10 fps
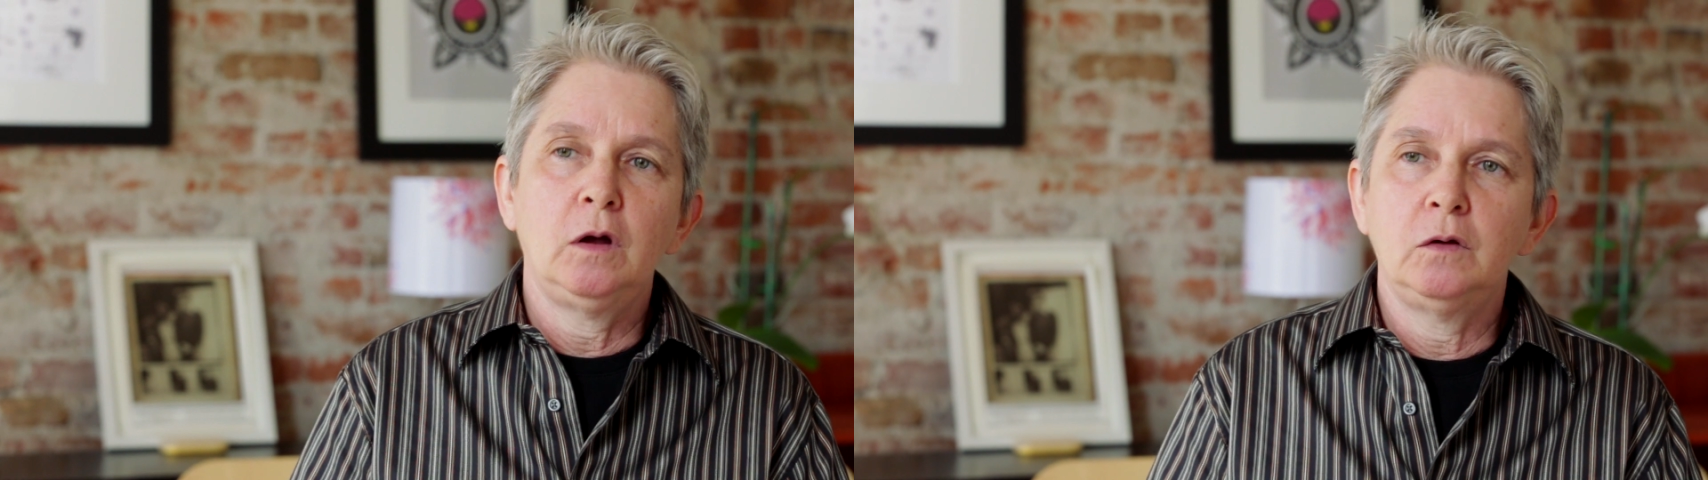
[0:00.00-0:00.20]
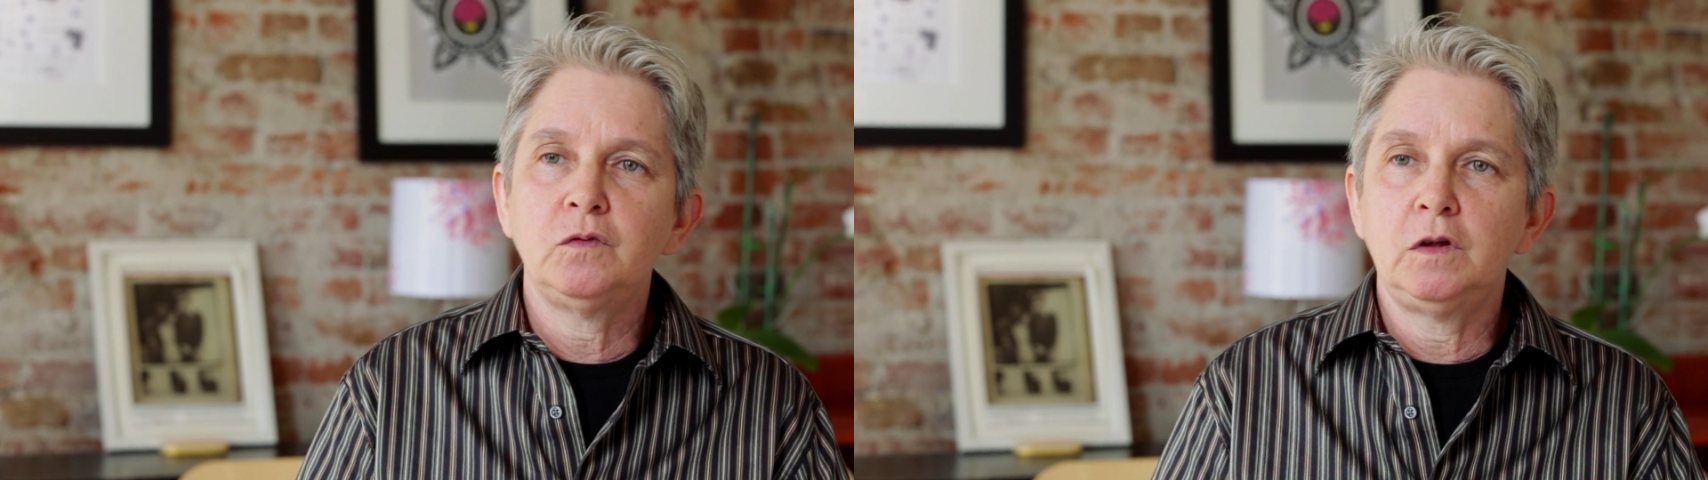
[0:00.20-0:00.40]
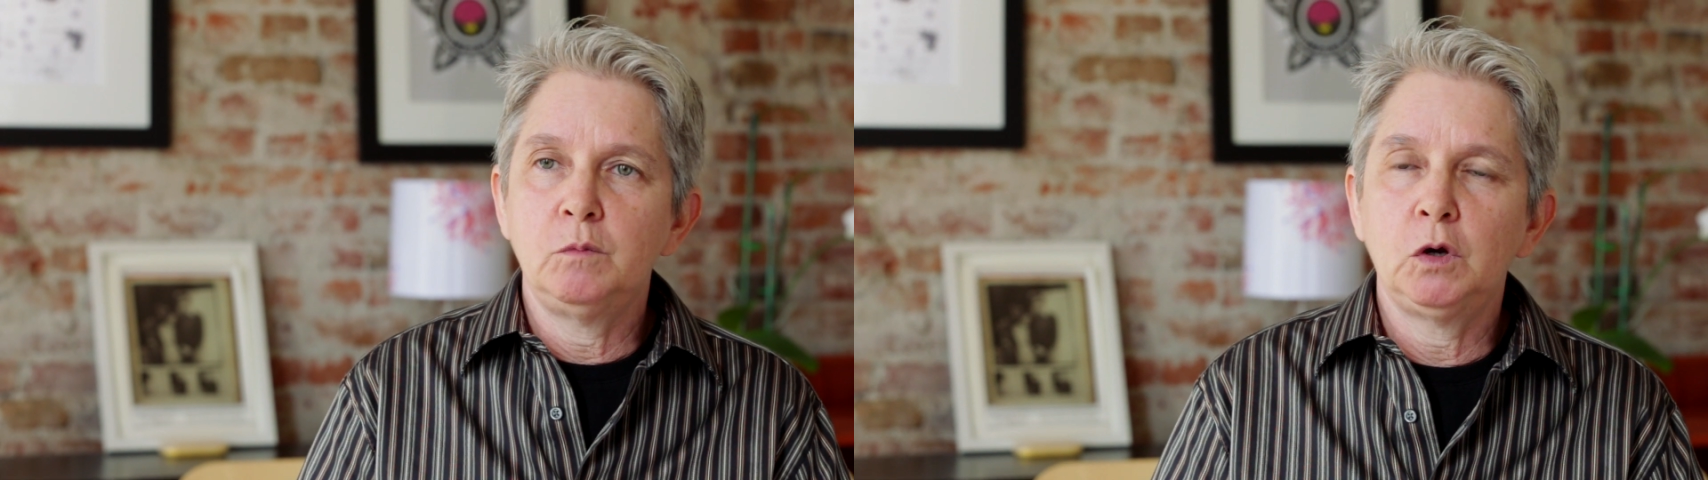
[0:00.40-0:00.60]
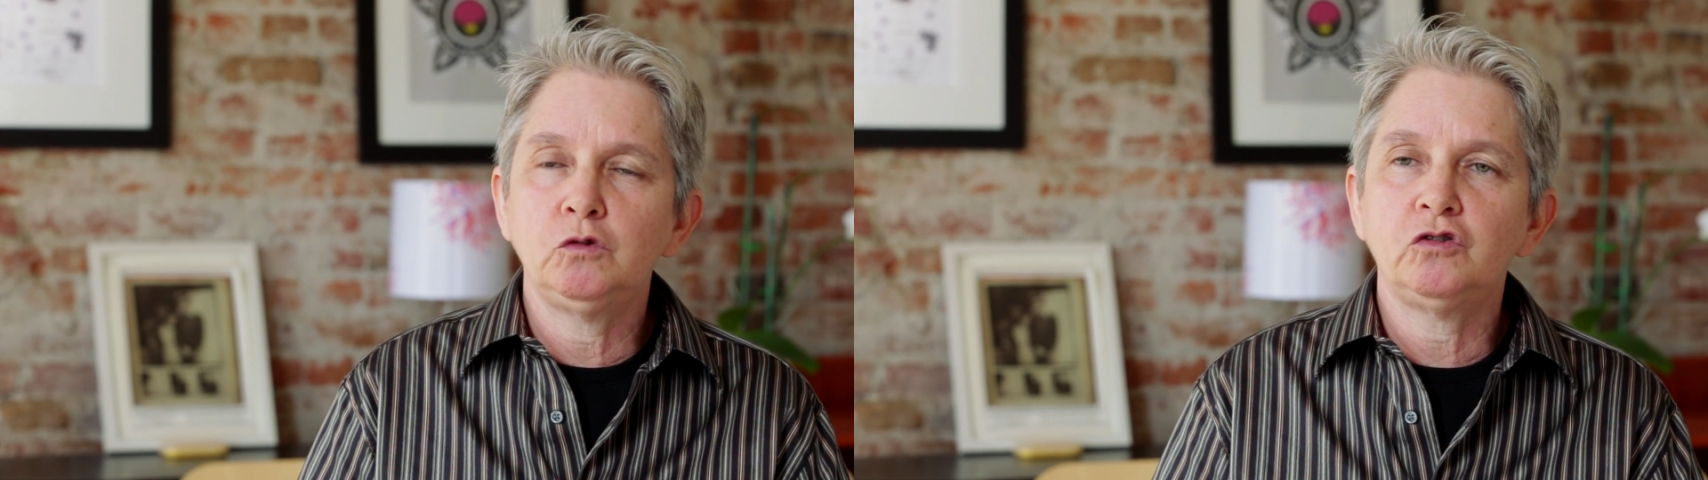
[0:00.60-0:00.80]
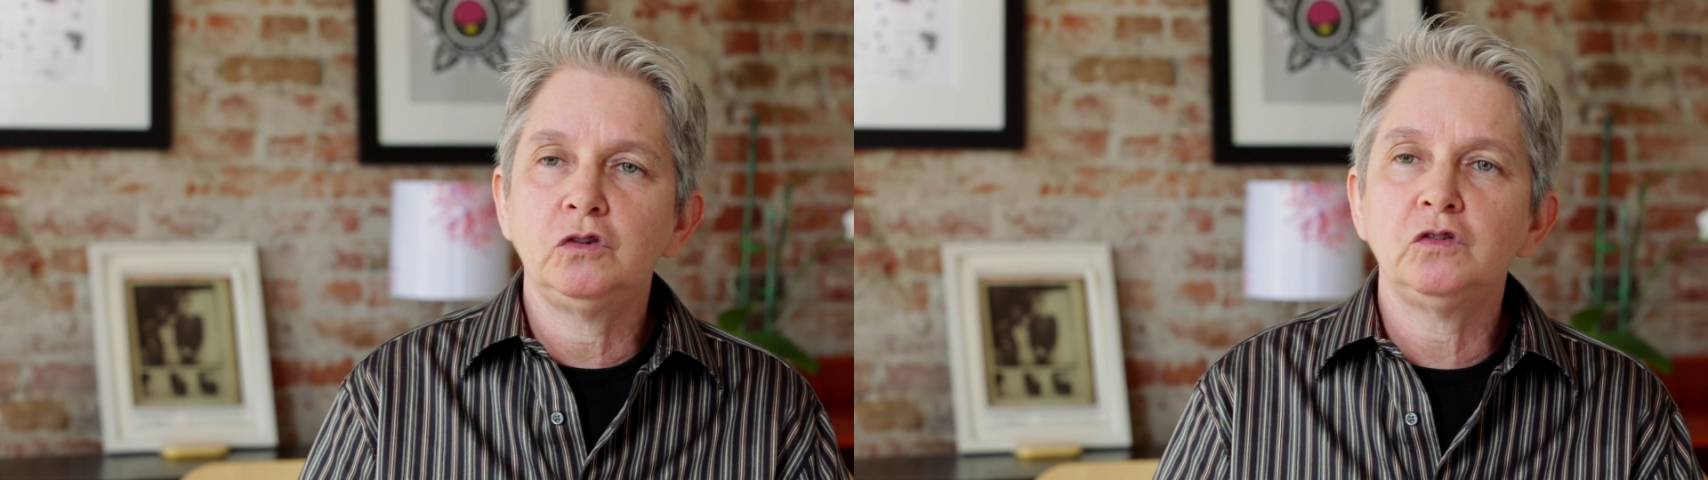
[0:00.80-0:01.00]
of
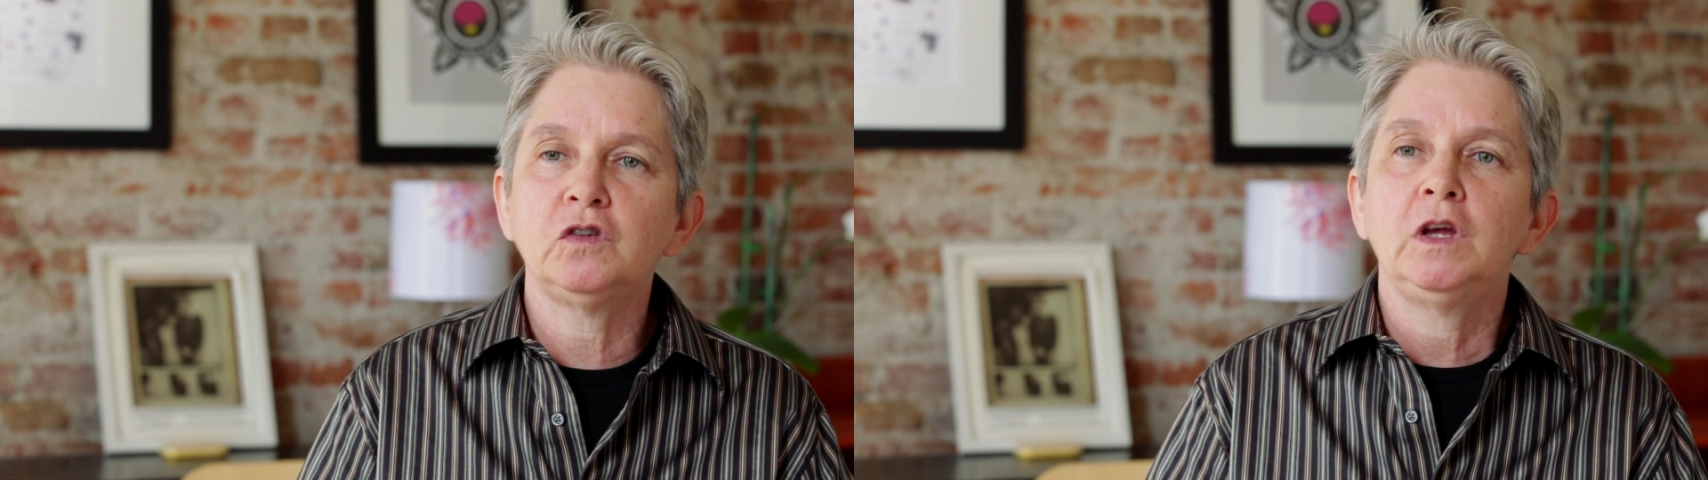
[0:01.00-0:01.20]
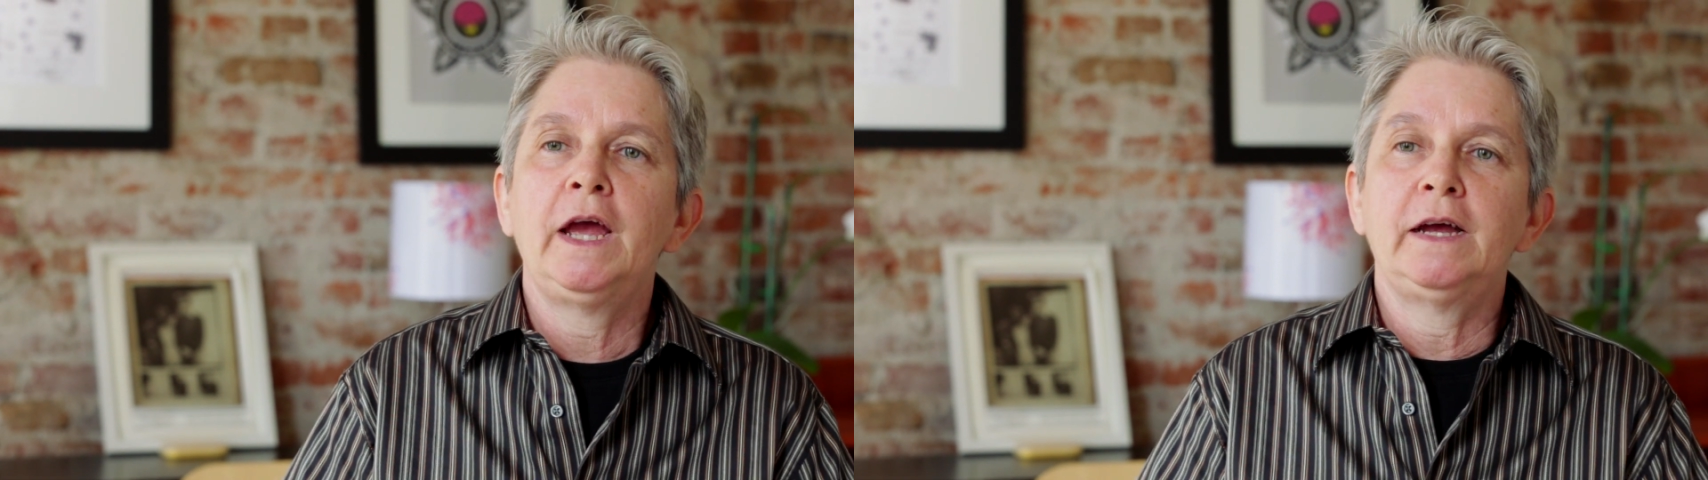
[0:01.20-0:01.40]
emotions